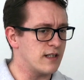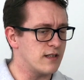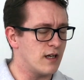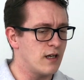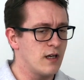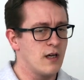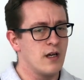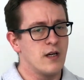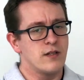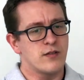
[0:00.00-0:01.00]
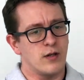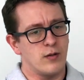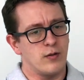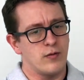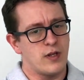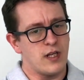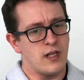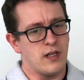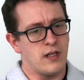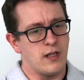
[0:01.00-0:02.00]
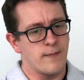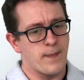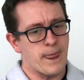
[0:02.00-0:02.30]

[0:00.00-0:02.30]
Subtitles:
center. So the